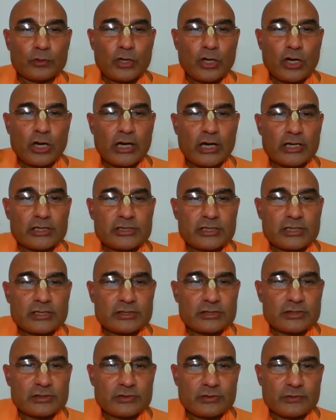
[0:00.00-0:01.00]

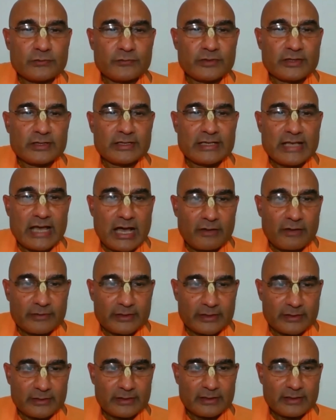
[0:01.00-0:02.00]
consciousness of
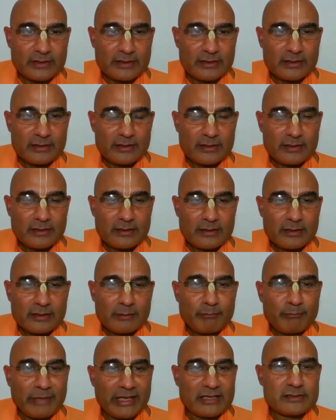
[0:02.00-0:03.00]
Vrindavan,
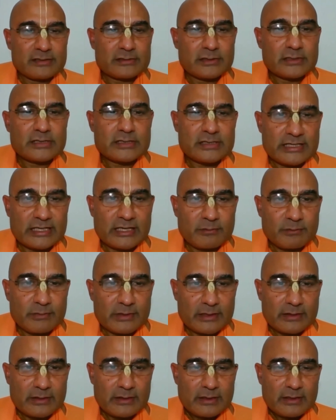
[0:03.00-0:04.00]
makes the
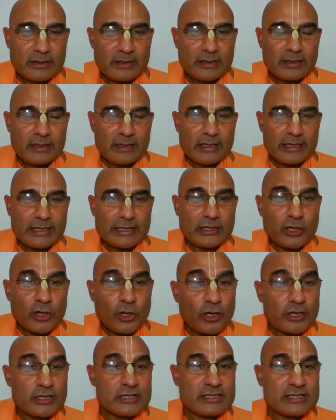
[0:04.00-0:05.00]
statement. And
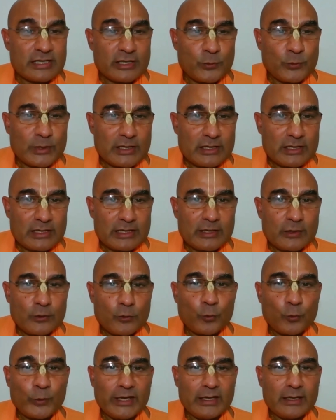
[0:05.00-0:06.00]
consequently,
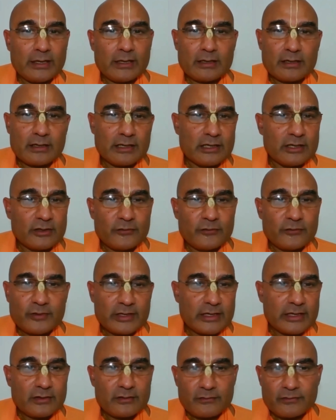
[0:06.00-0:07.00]
we live
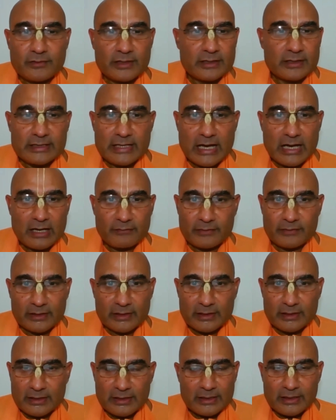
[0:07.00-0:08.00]
in Vrindavan
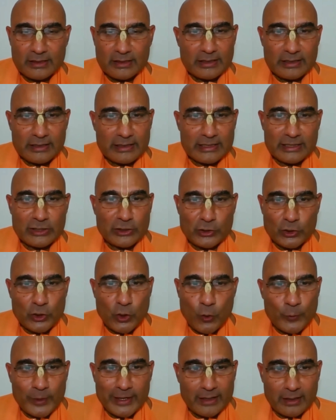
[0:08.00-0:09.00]
and
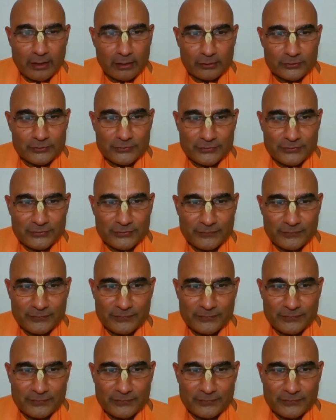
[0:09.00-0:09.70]
nowhere else.